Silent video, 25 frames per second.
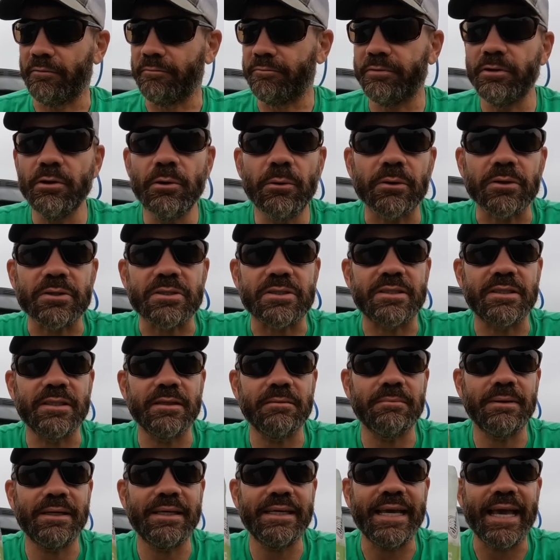viewer
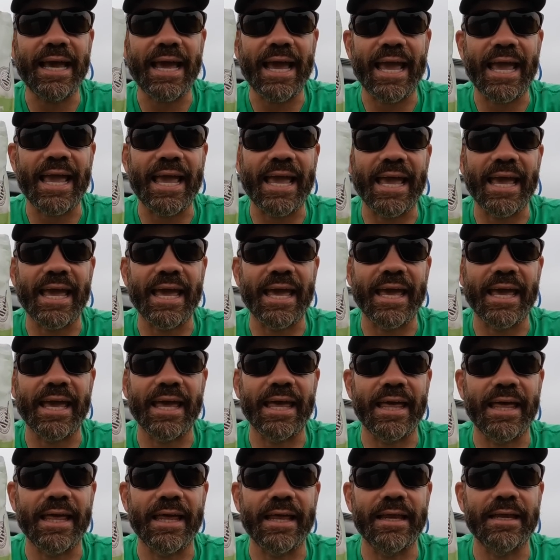sent me
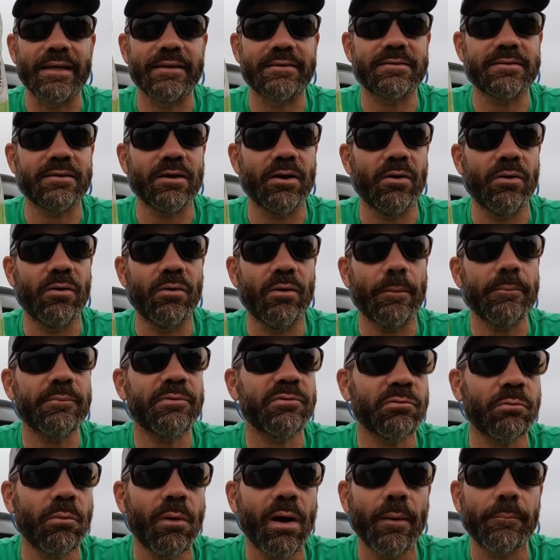and so I'm
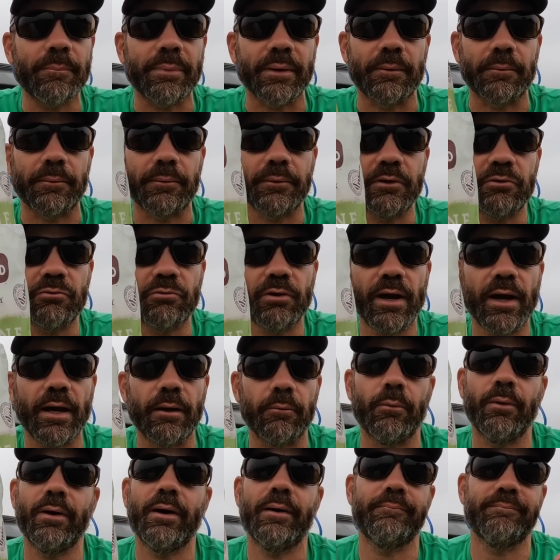swapping I'm gonna try it
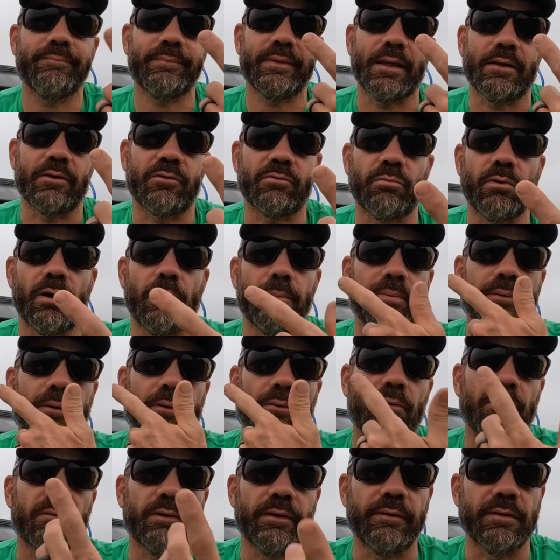well not swapping I'm
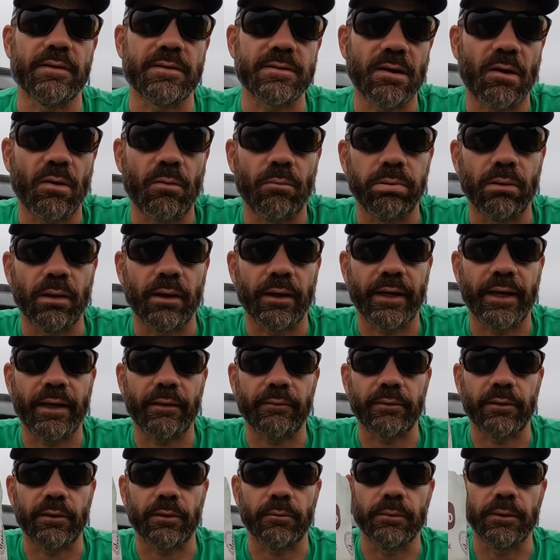gonna leave the salt block
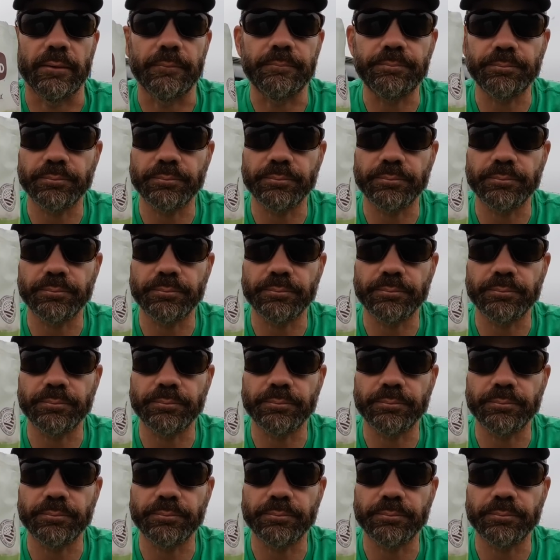out there but